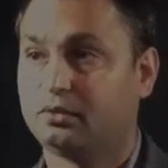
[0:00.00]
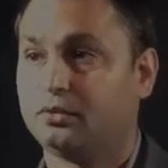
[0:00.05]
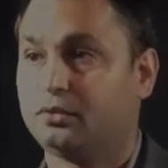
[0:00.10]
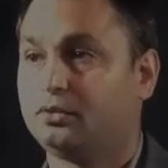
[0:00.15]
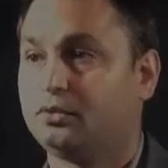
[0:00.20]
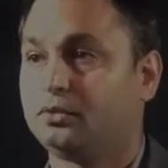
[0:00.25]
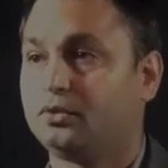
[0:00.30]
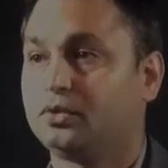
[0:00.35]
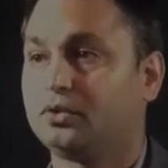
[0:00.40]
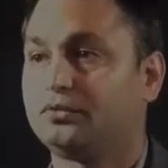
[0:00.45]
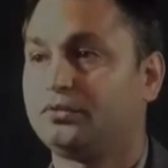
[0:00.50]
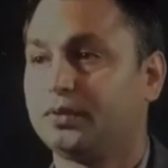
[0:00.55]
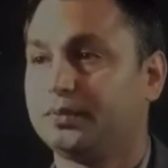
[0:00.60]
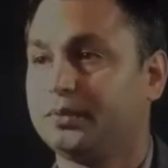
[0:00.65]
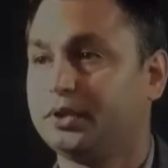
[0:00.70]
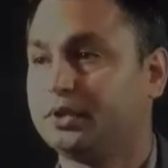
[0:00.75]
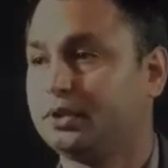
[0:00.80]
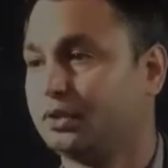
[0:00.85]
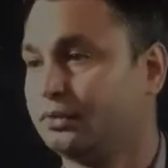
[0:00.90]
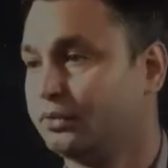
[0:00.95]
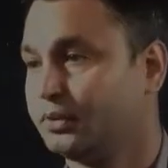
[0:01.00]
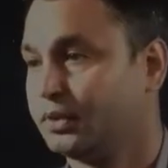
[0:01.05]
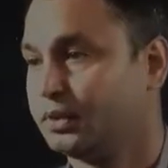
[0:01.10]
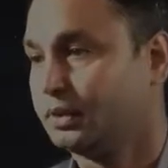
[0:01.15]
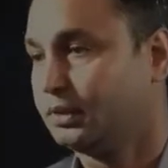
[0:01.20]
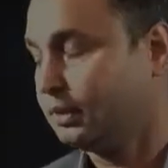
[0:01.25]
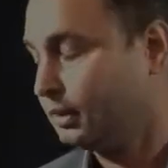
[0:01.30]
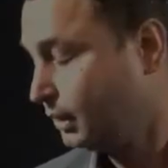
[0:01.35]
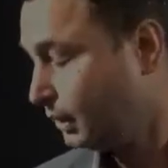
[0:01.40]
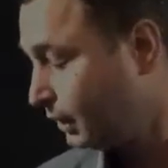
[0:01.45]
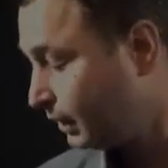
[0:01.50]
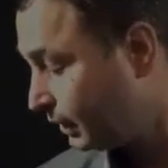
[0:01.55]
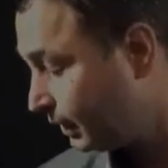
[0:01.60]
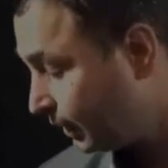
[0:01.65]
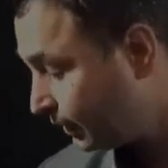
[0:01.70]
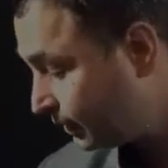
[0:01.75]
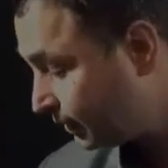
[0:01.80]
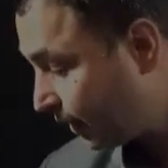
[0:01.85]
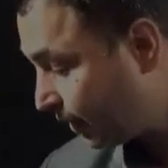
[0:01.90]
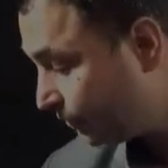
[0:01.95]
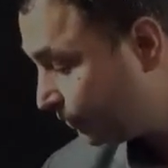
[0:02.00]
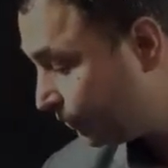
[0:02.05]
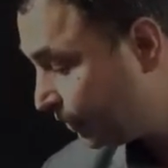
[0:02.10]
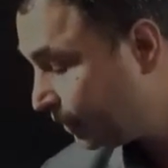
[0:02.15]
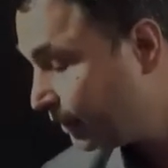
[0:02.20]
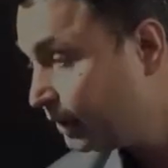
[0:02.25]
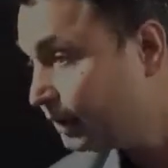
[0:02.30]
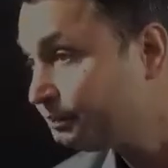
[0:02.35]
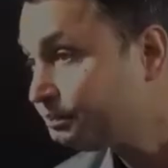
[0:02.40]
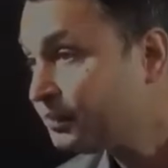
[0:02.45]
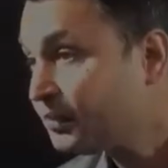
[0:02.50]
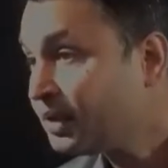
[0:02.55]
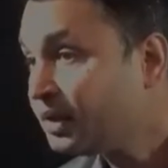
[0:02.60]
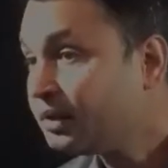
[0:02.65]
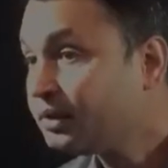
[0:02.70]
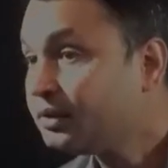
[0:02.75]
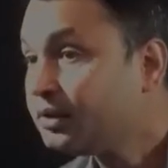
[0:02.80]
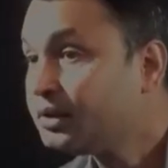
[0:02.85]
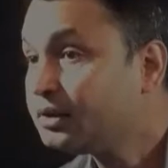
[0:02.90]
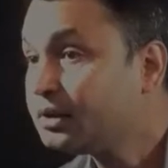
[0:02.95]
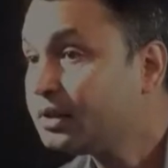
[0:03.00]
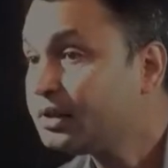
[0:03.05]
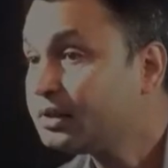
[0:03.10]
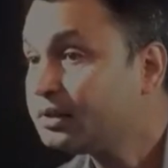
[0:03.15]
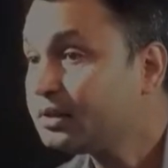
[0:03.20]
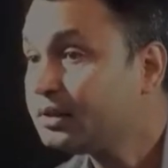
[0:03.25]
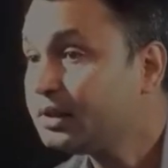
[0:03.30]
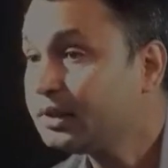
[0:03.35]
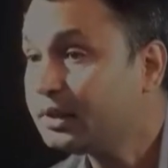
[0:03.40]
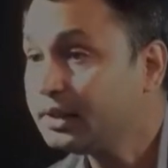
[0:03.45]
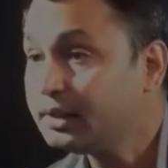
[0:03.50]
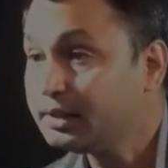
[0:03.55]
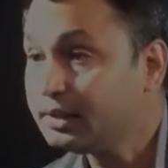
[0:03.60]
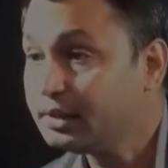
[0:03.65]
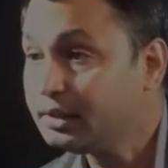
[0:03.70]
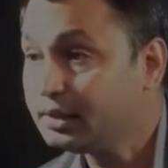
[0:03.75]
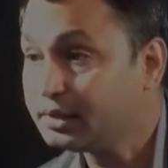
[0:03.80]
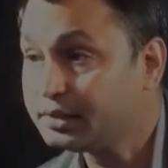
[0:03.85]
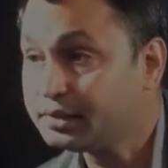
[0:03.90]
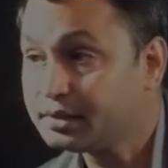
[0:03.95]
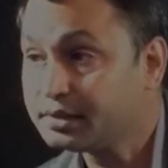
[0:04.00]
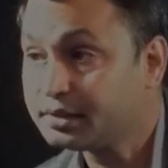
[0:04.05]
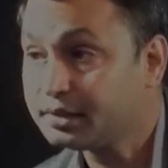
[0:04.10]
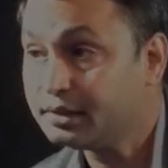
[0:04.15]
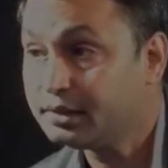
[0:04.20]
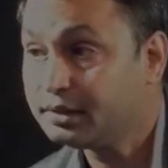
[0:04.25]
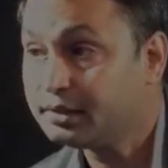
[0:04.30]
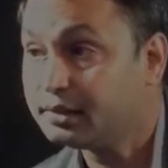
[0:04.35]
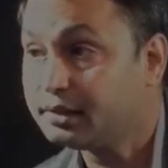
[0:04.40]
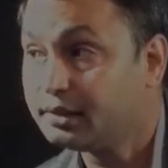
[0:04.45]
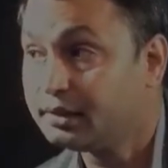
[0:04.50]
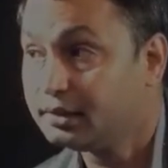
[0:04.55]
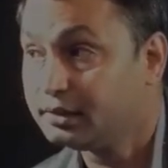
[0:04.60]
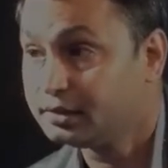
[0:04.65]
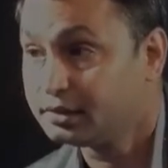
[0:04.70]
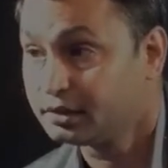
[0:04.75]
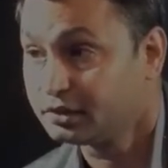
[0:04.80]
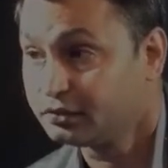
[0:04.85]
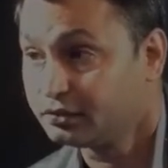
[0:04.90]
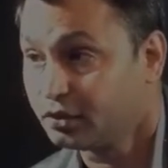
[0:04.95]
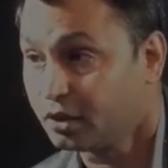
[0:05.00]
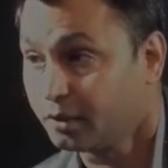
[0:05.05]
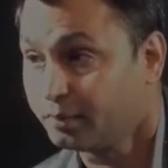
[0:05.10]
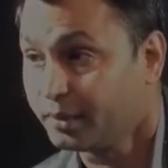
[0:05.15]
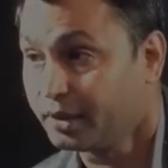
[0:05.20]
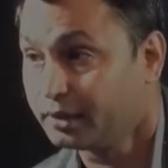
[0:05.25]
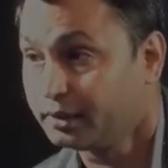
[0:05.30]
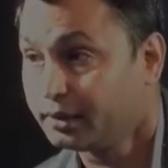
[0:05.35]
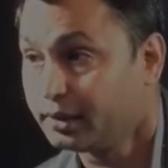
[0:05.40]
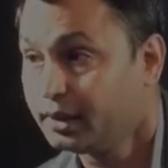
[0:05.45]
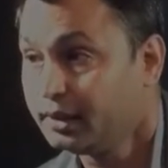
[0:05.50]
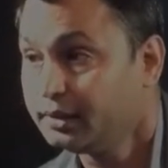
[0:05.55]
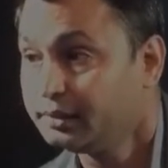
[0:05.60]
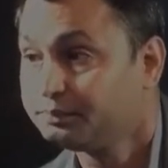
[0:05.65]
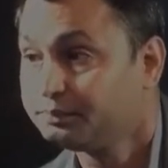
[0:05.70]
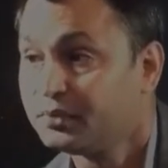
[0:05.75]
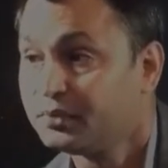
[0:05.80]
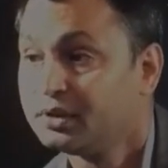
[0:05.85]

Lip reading: So using from this equation that is out there, this is written in essentially the indices format, right?